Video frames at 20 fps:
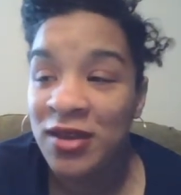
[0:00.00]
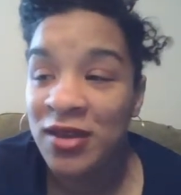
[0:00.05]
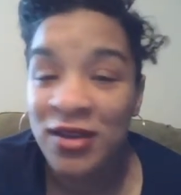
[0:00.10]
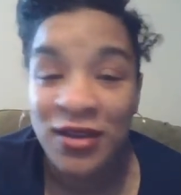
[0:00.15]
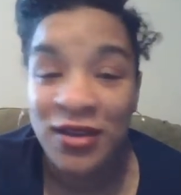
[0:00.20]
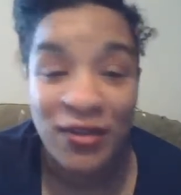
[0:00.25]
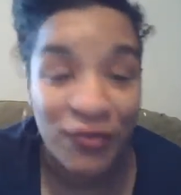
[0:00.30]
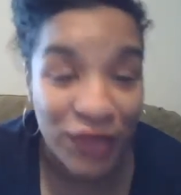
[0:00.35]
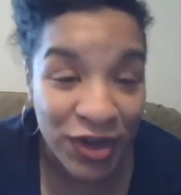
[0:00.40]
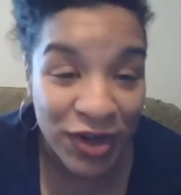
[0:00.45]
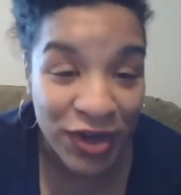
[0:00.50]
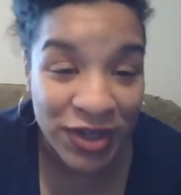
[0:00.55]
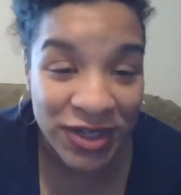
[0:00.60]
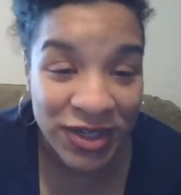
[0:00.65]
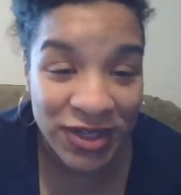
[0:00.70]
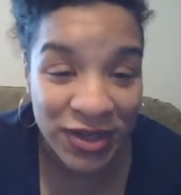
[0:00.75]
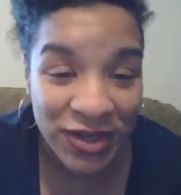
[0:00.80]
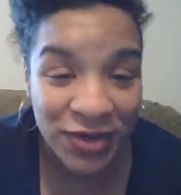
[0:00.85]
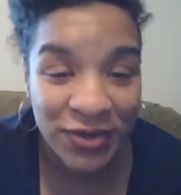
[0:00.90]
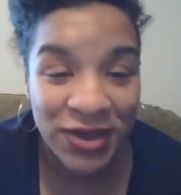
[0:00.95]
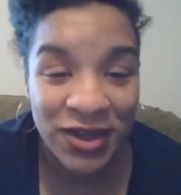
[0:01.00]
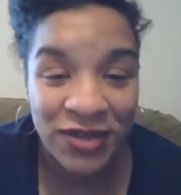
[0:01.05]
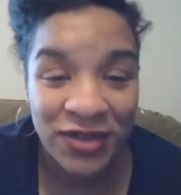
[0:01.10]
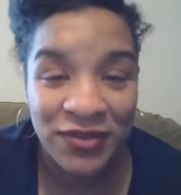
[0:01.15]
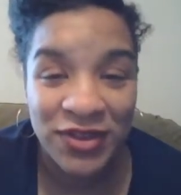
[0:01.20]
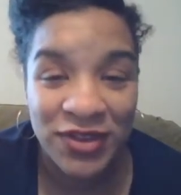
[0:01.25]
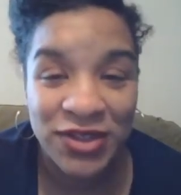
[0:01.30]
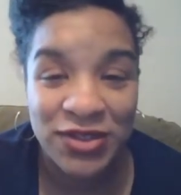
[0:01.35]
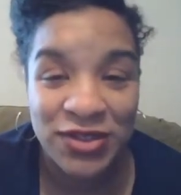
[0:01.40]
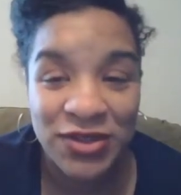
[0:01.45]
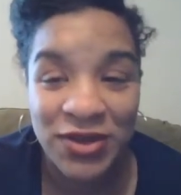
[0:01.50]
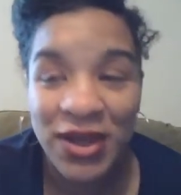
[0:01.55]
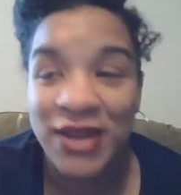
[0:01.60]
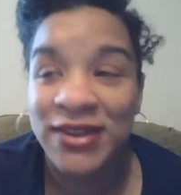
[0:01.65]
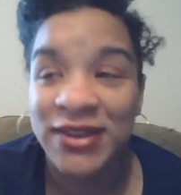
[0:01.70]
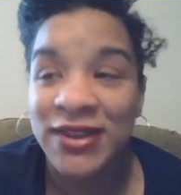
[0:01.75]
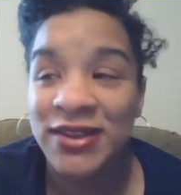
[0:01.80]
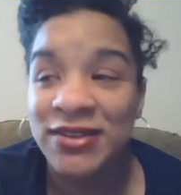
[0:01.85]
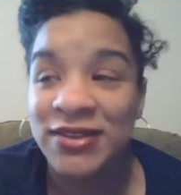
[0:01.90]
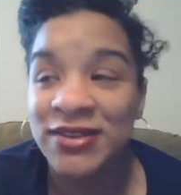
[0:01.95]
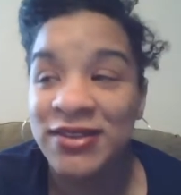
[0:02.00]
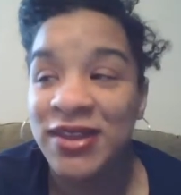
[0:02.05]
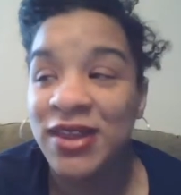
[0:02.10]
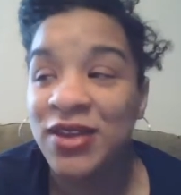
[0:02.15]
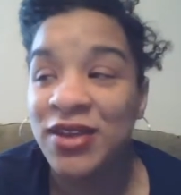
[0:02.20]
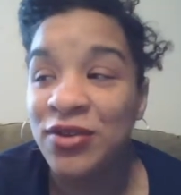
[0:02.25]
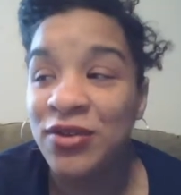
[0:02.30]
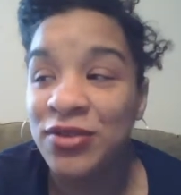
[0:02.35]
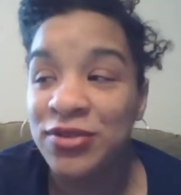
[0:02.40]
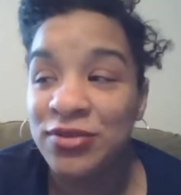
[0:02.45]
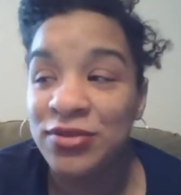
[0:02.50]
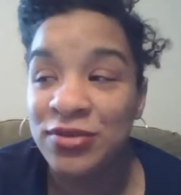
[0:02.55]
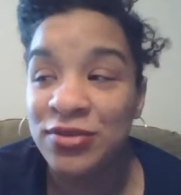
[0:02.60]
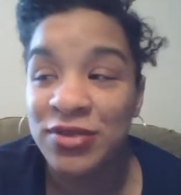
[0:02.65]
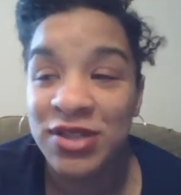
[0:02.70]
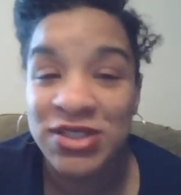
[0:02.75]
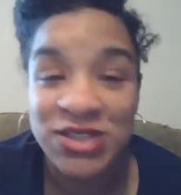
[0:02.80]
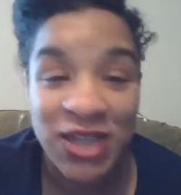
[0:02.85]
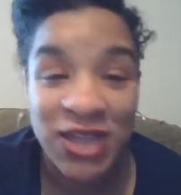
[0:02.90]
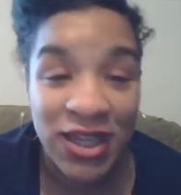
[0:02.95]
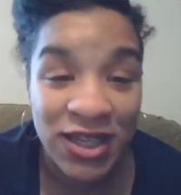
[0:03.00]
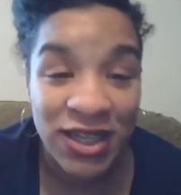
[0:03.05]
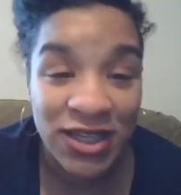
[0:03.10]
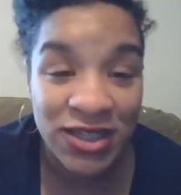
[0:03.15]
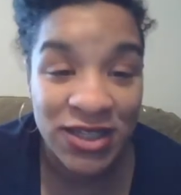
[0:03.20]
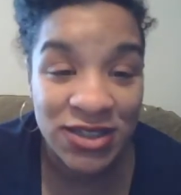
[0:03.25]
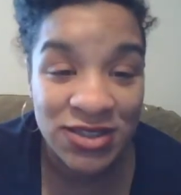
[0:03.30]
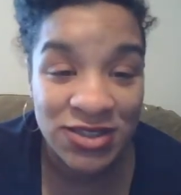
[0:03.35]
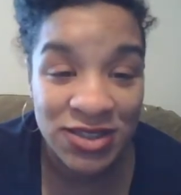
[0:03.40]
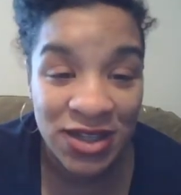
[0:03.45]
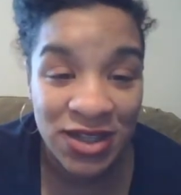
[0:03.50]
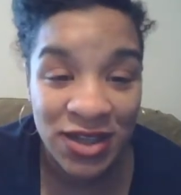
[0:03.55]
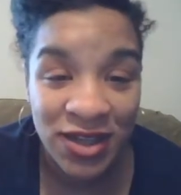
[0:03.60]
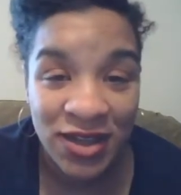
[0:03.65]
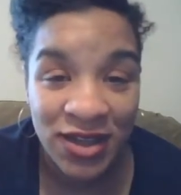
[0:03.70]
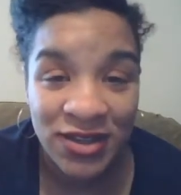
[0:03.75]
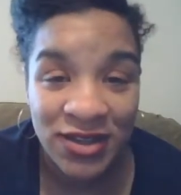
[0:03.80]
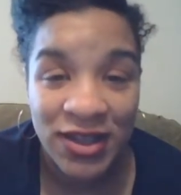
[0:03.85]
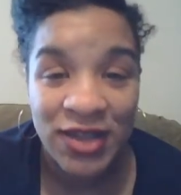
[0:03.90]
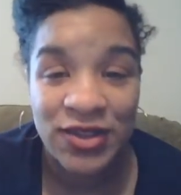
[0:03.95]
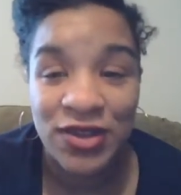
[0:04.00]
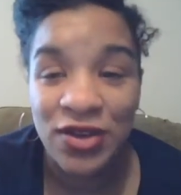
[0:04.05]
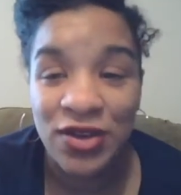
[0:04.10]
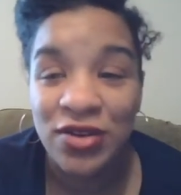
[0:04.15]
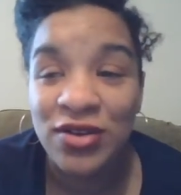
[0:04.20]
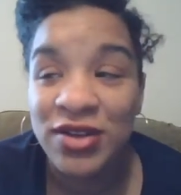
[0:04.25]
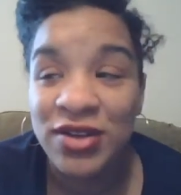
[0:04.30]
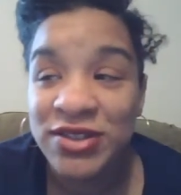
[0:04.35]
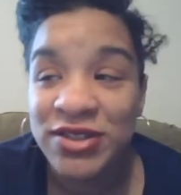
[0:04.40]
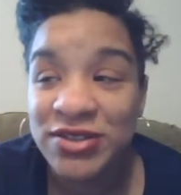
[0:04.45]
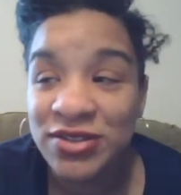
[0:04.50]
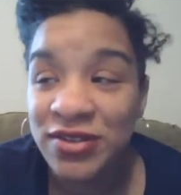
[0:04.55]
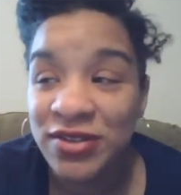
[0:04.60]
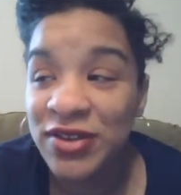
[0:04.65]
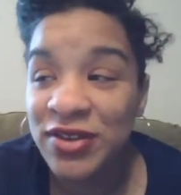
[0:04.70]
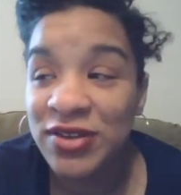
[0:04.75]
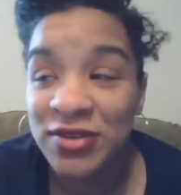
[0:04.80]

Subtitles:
converted or whatever. You know how they go through the change, like the crossover.